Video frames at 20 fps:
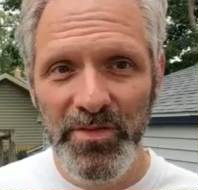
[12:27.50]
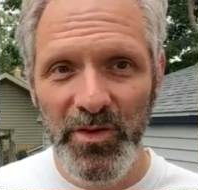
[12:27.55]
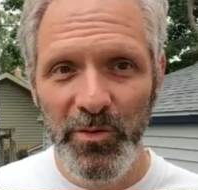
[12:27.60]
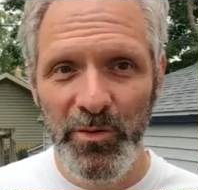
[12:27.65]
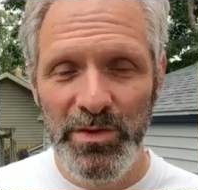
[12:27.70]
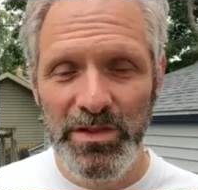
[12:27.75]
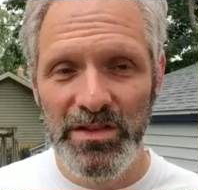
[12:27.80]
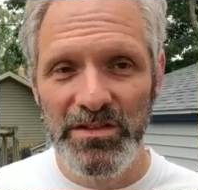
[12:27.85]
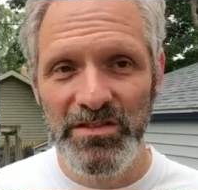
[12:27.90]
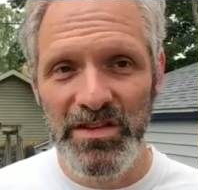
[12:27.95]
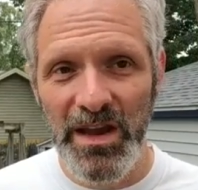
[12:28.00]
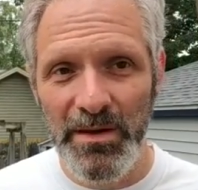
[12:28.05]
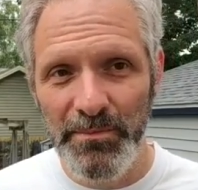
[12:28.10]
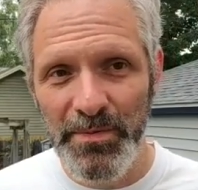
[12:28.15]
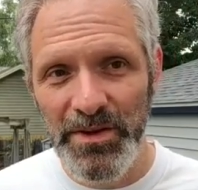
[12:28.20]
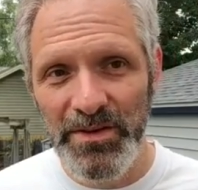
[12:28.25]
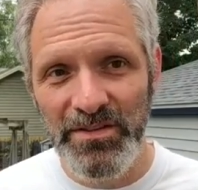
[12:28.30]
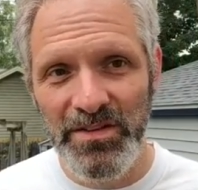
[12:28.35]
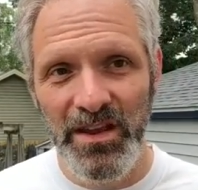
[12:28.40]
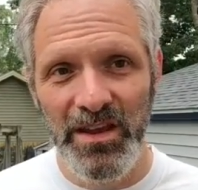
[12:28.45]
With the
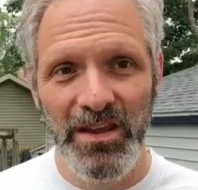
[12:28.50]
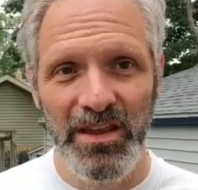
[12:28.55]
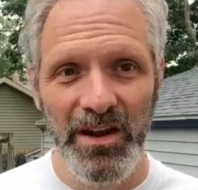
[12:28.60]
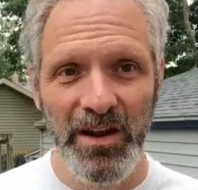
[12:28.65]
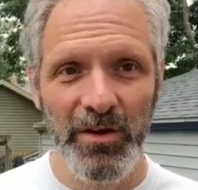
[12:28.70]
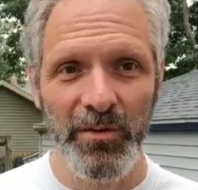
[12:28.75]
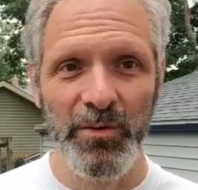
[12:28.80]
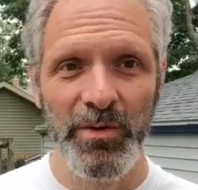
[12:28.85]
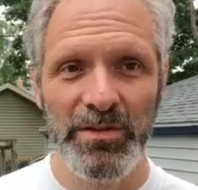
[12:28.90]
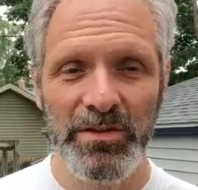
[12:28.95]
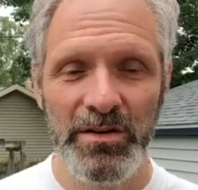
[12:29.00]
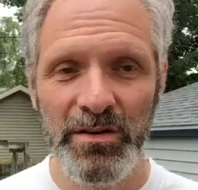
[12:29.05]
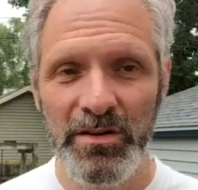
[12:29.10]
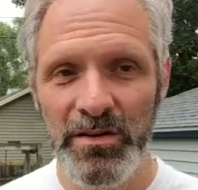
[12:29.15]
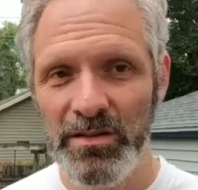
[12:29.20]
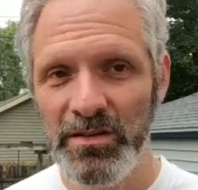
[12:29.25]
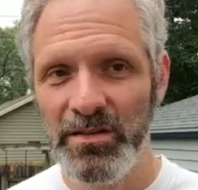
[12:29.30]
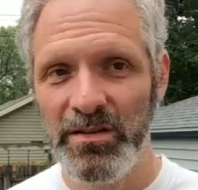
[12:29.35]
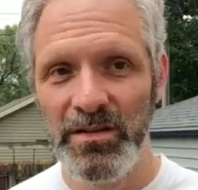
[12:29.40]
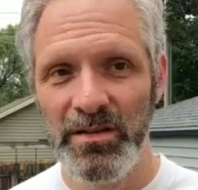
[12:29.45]
championship, with the
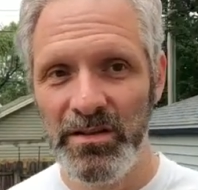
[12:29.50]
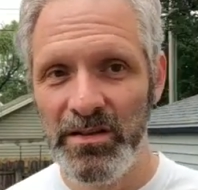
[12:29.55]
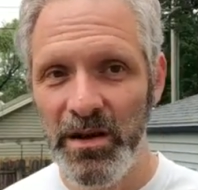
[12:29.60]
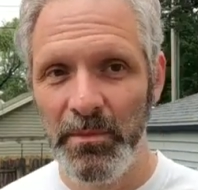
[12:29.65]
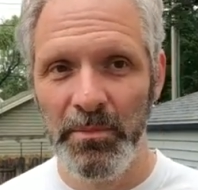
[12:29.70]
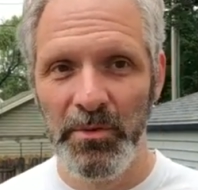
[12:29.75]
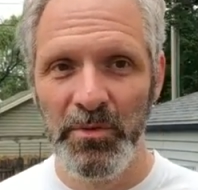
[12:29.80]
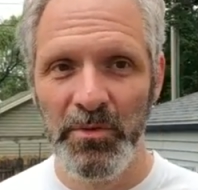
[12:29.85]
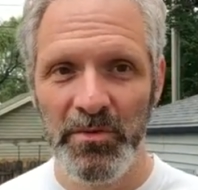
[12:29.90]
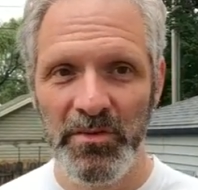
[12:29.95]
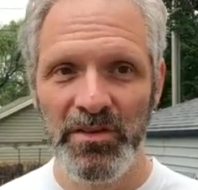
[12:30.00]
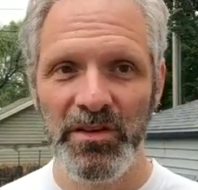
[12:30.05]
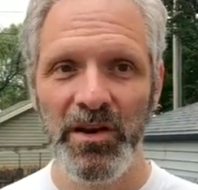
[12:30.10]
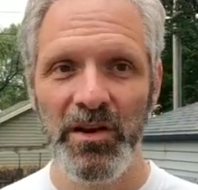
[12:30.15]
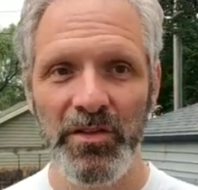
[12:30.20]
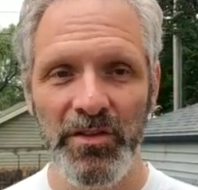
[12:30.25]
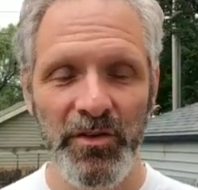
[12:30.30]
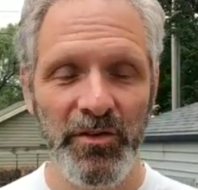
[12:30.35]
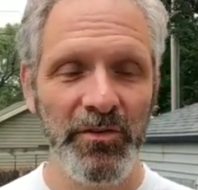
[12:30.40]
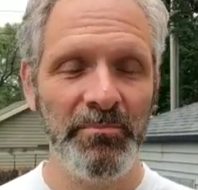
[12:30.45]
couple,
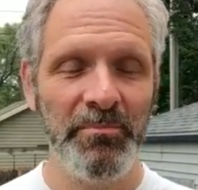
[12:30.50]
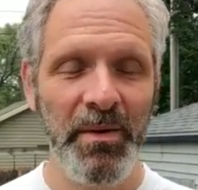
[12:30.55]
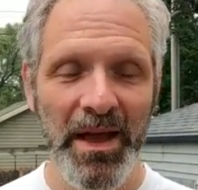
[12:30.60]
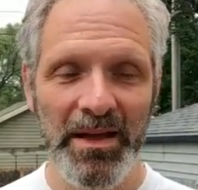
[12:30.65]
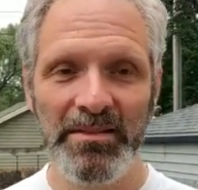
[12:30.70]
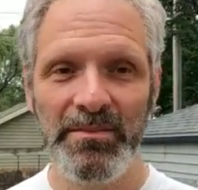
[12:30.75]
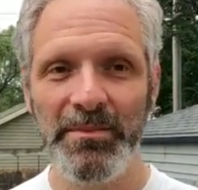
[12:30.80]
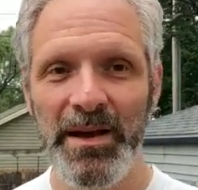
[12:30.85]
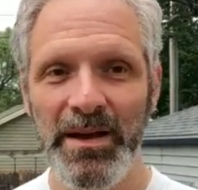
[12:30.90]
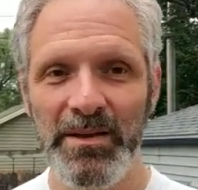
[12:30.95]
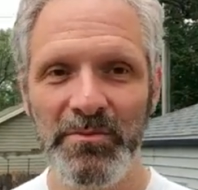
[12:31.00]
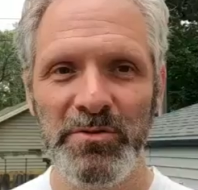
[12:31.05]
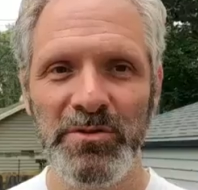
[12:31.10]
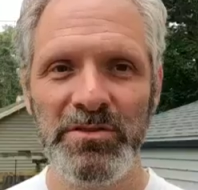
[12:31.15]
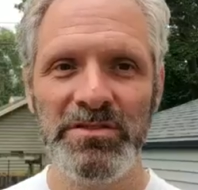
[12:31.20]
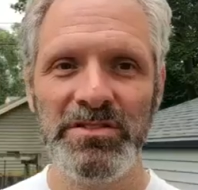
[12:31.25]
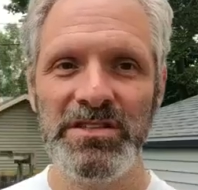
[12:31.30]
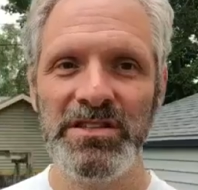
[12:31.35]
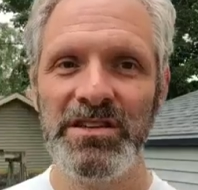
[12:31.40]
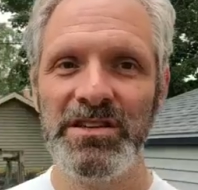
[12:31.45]
those back-to-back
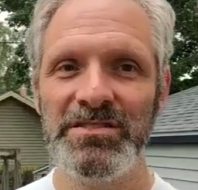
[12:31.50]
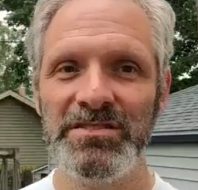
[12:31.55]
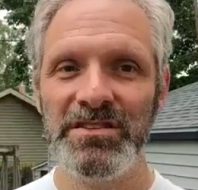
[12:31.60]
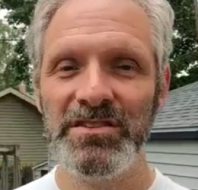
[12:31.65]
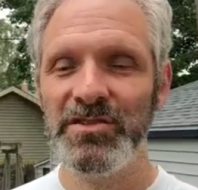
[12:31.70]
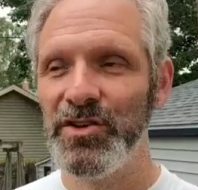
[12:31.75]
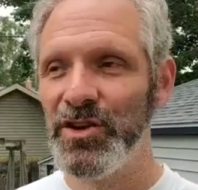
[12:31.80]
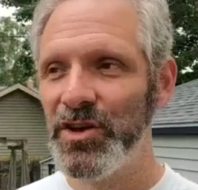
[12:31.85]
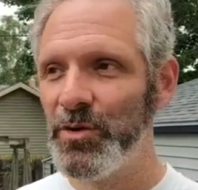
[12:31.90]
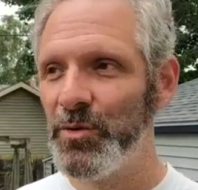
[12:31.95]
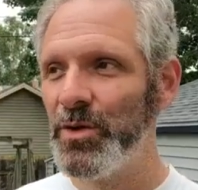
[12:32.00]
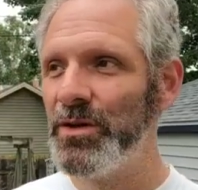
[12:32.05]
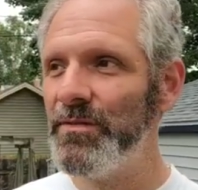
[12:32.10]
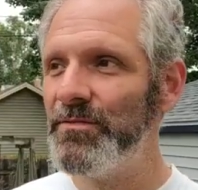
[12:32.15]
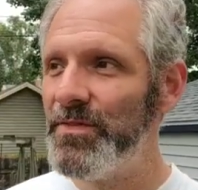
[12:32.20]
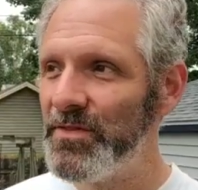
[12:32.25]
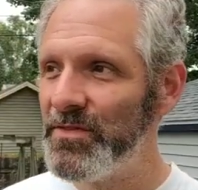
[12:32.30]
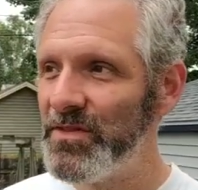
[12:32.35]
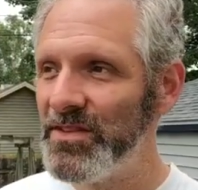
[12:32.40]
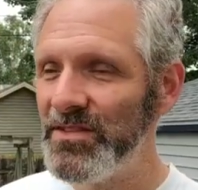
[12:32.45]
World Series, including a win,
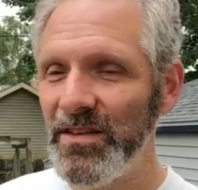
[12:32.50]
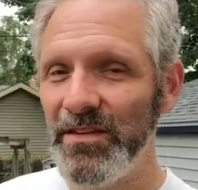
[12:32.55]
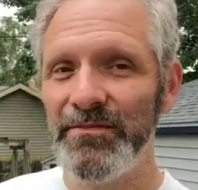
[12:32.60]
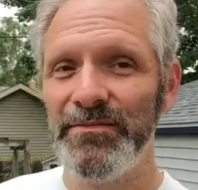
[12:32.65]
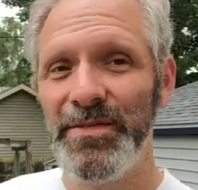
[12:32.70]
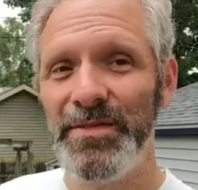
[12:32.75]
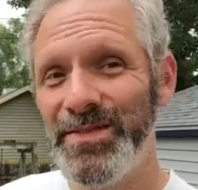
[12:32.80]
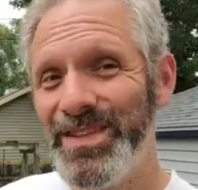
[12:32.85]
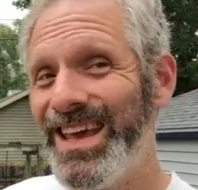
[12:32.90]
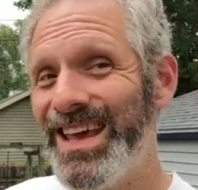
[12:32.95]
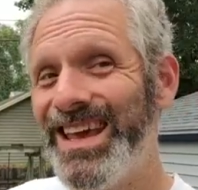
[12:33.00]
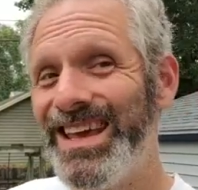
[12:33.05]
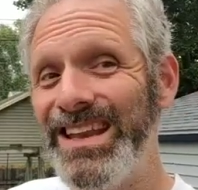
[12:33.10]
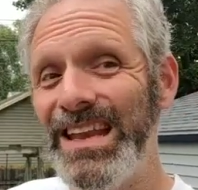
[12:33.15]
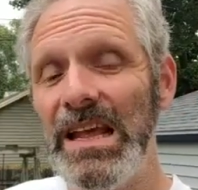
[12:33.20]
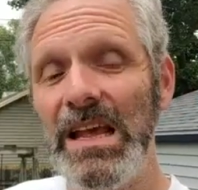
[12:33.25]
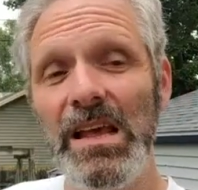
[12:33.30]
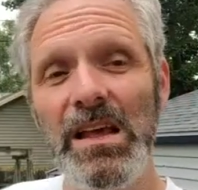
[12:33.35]
57, 58.